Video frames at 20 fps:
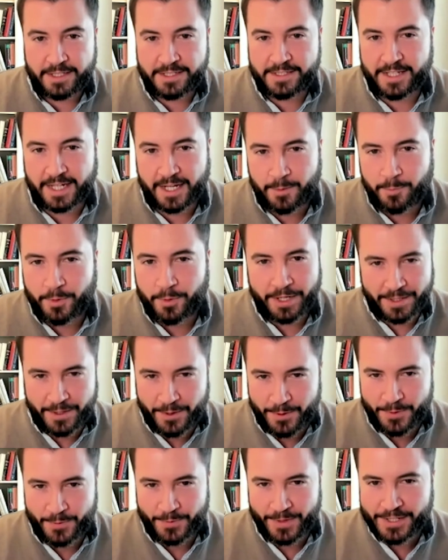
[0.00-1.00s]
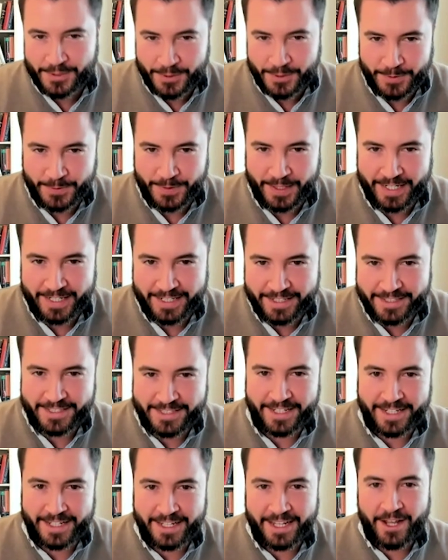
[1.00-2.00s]
This is like pretty low threshold, right?
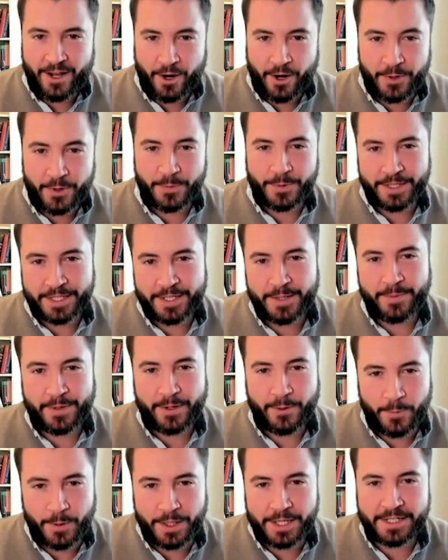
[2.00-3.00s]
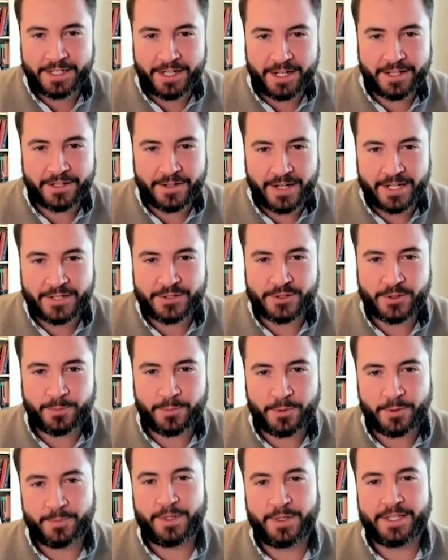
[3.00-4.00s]
It's like, are you willing to pay one dollar extra
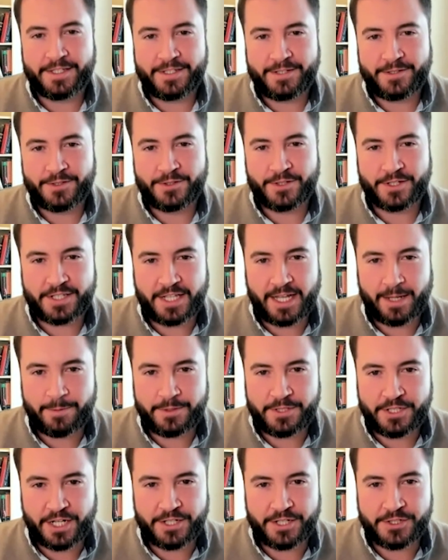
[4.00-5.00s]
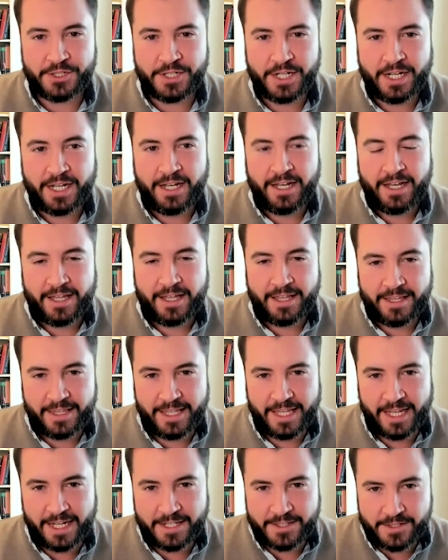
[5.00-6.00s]
per month to address climate change?
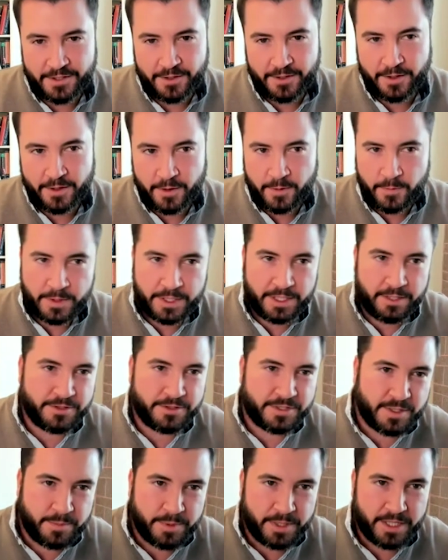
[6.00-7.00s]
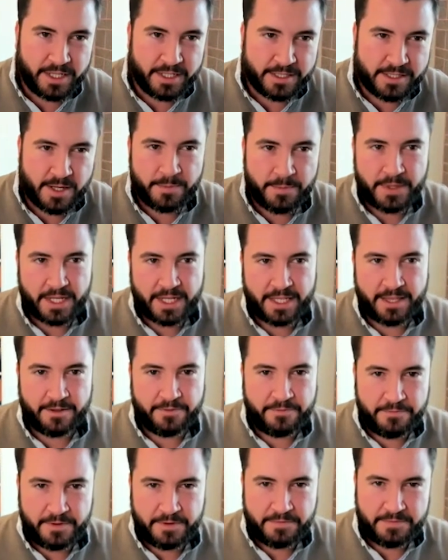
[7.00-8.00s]
The answer used to be something in
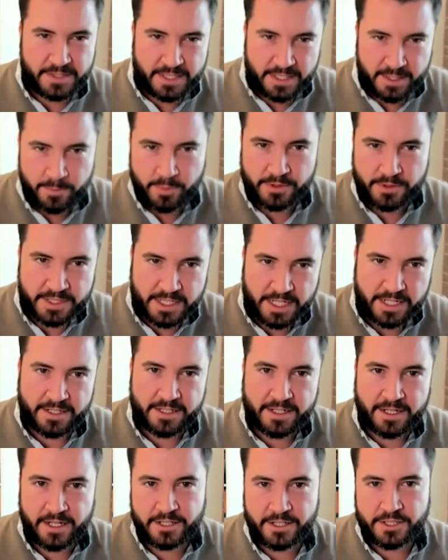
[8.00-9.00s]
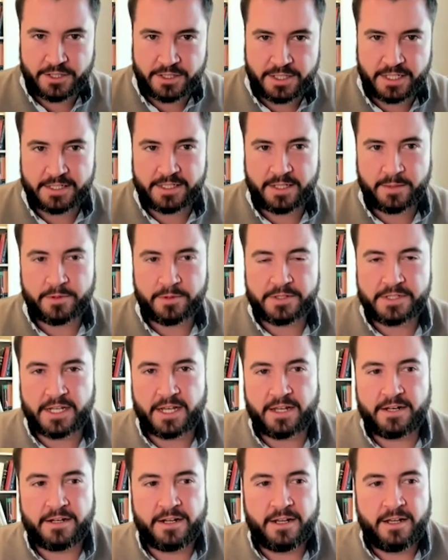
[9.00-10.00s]
the fifty percent-ish, sixty
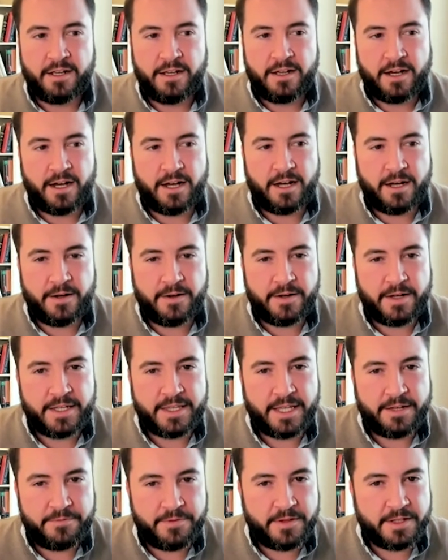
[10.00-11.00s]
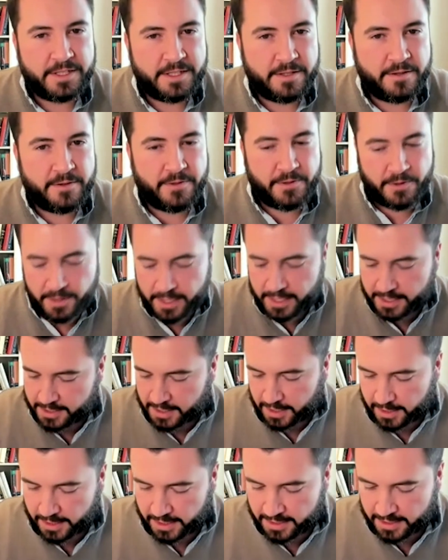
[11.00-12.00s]
percent. Uh, that fell to the
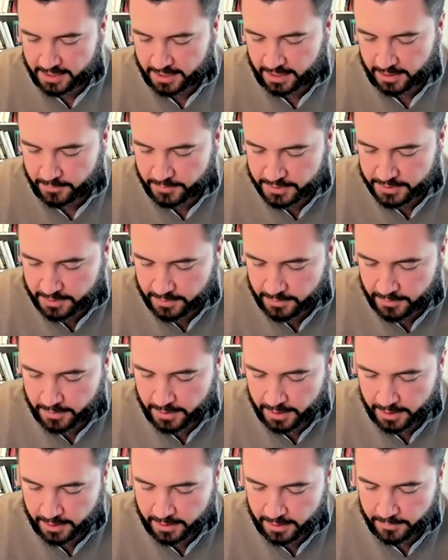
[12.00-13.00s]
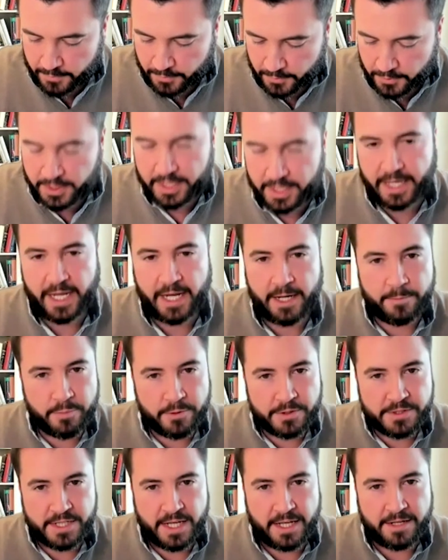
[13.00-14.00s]
thirties. Like, let's see, it was the
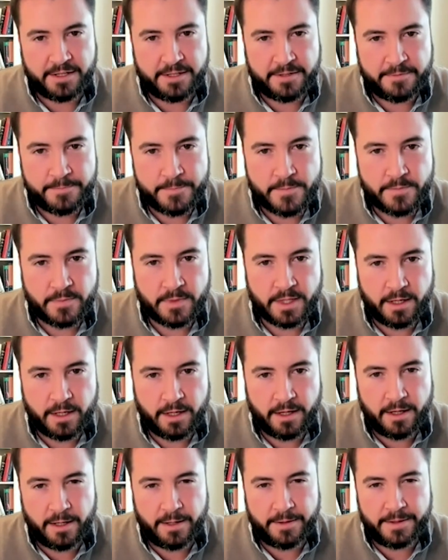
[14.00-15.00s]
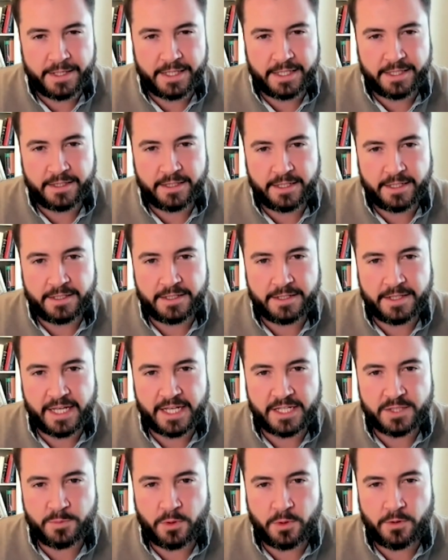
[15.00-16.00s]
thirty-eight percent uh, in, in the
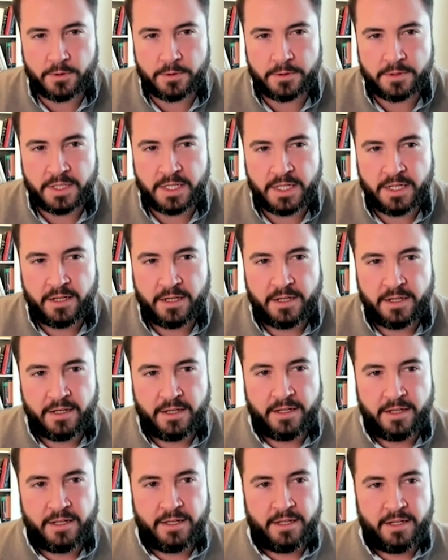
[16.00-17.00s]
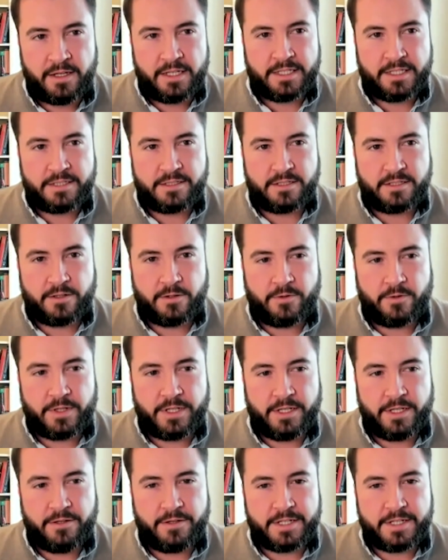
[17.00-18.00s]
last poll.
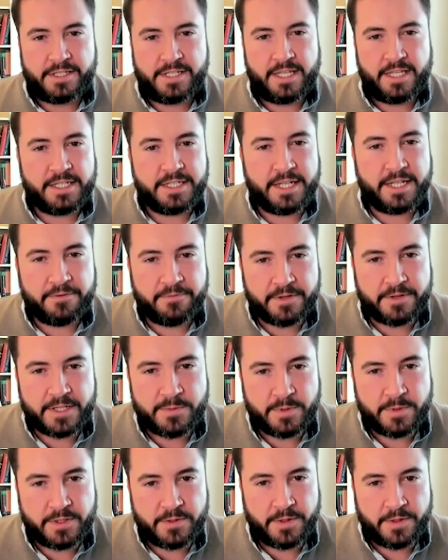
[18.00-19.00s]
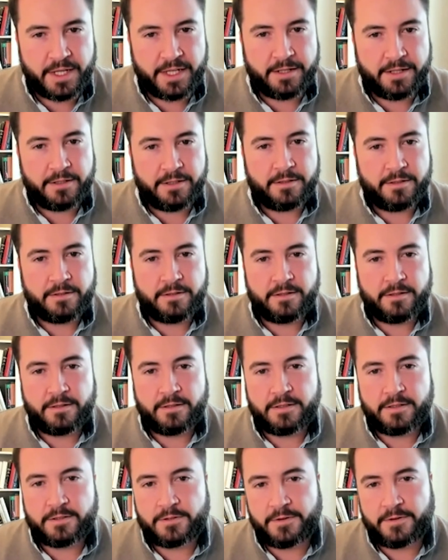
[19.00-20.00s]
So you can see the difference between
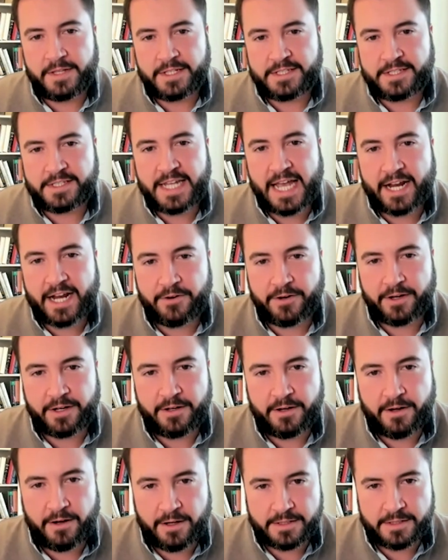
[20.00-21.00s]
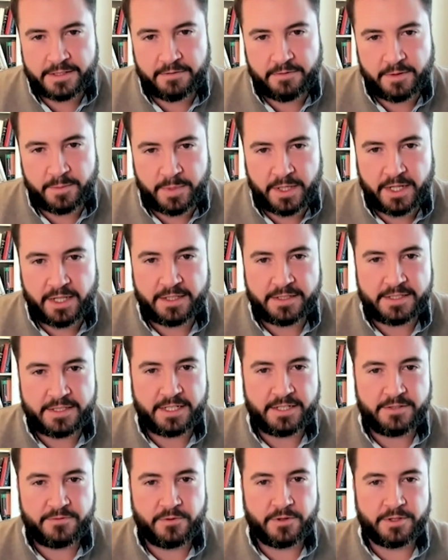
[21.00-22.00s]
or the staggering costs of the
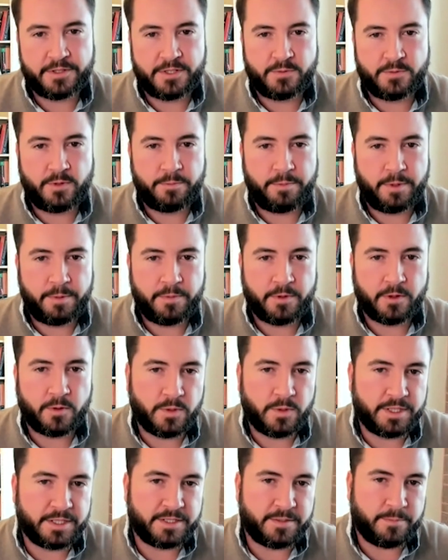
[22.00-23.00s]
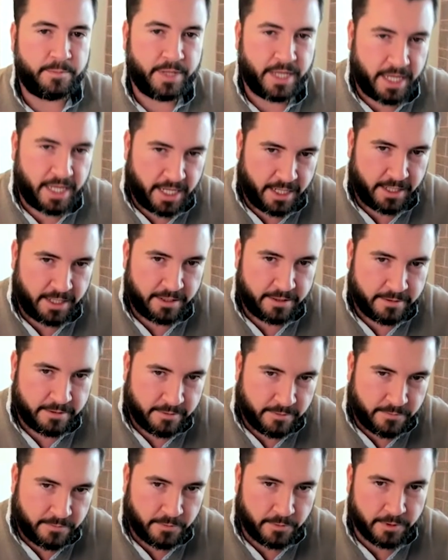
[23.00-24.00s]
policies versus what people are willing to pay
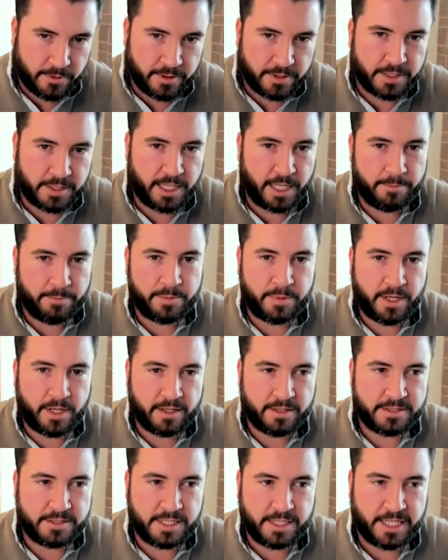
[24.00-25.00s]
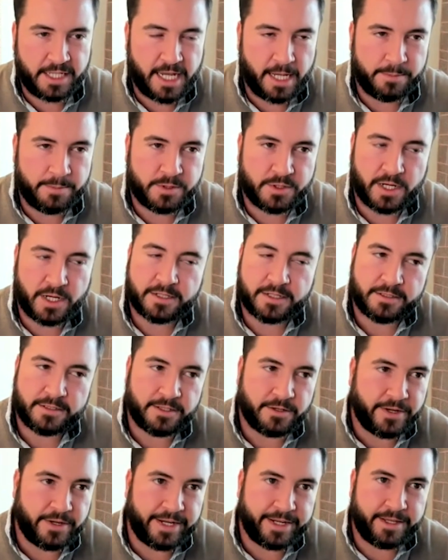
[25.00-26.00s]
for a climate policy in the abstract.
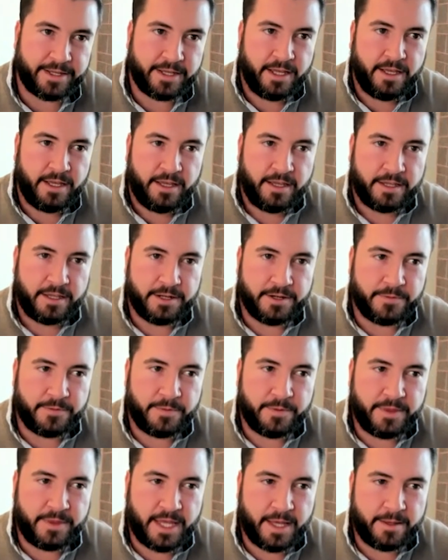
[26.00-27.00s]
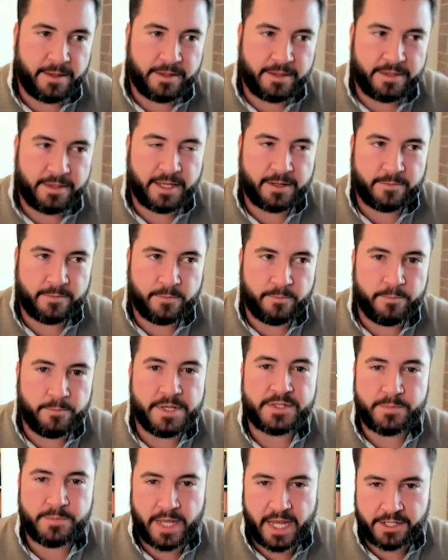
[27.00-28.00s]
So I, you know, that that
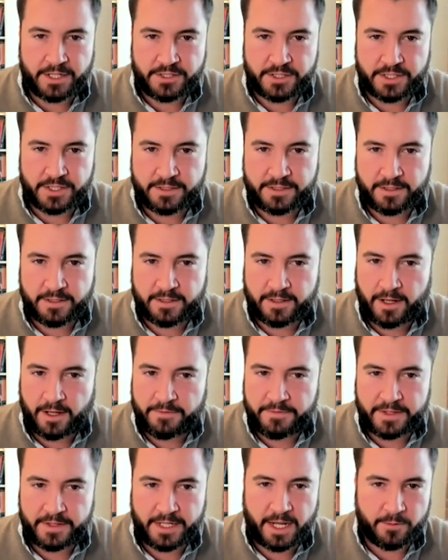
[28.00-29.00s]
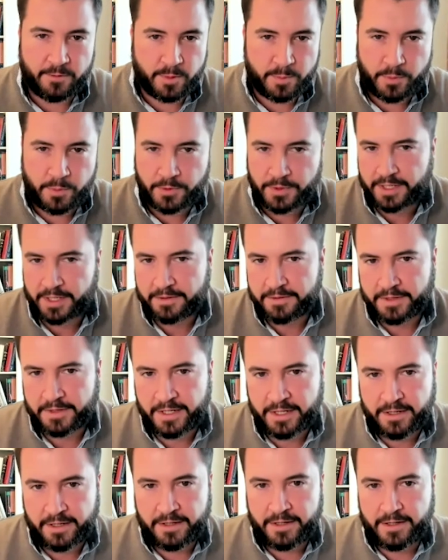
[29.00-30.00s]
mismatch is often not reported.